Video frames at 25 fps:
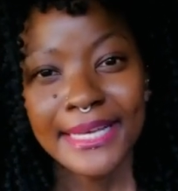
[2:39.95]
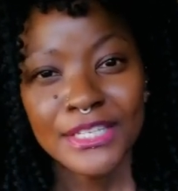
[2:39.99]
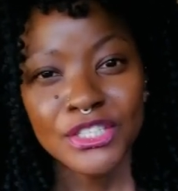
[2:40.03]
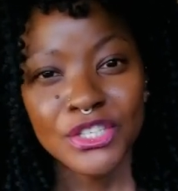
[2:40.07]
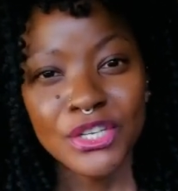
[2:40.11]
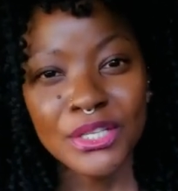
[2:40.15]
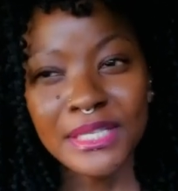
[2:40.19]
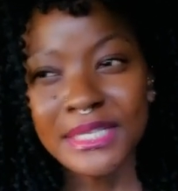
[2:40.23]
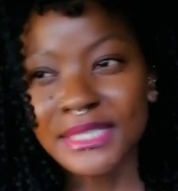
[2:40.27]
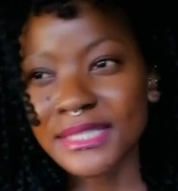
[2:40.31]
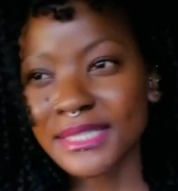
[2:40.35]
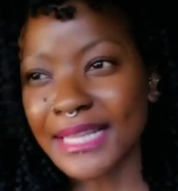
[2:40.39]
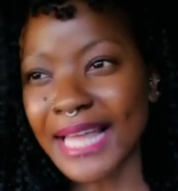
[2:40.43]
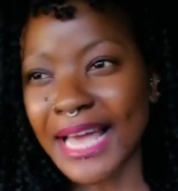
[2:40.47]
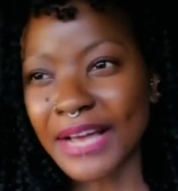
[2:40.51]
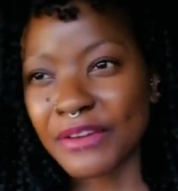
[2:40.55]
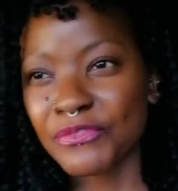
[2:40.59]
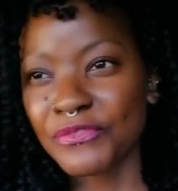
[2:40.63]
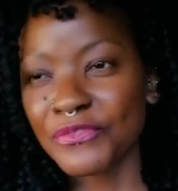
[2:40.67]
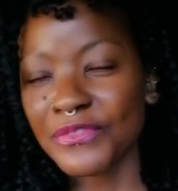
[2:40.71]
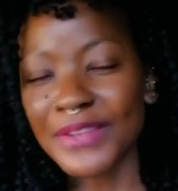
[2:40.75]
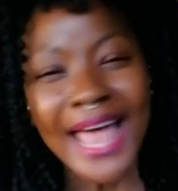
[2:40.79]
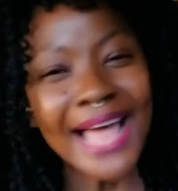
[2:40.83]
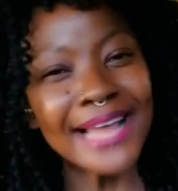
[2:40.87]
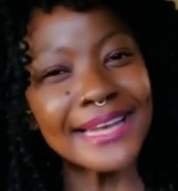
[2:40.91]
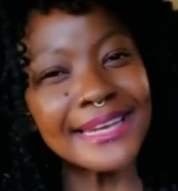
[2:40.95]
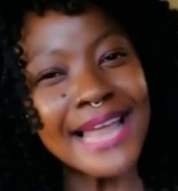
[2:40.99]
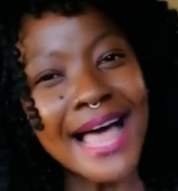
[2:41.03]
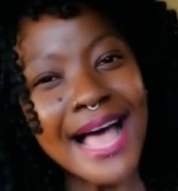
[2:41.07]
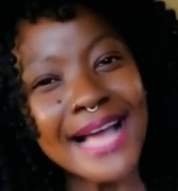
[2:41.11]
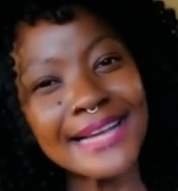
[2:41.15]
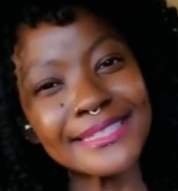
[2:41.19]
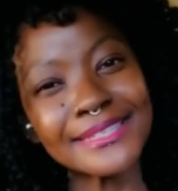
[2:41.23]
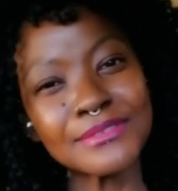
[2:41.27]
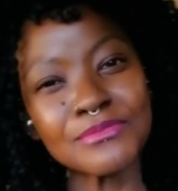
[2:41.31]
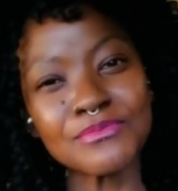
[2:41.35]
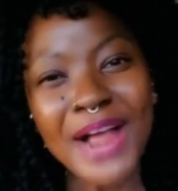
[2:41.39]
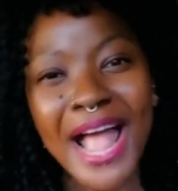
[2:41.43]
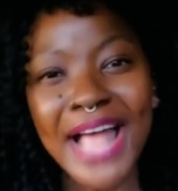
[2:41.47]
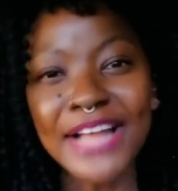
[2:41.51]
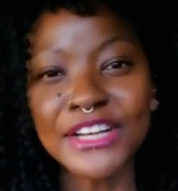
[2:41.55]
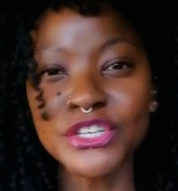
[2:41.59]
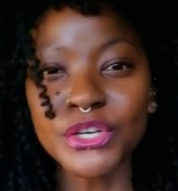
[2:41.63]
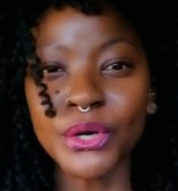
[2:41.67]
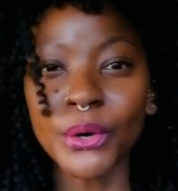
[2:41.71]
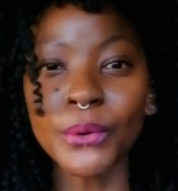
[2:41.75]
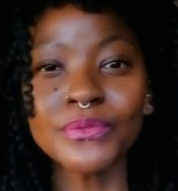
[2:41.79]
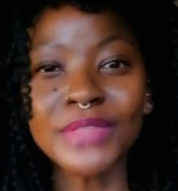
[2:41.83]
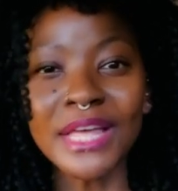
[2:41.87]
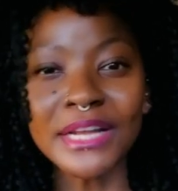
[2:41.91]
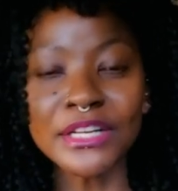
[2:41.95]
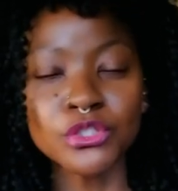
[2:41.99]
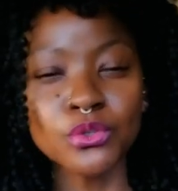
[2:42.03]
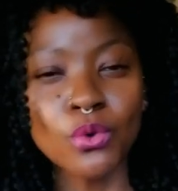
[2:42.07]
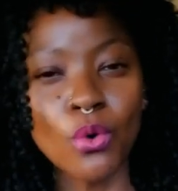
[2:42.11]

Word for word: to this like flatlined rando that is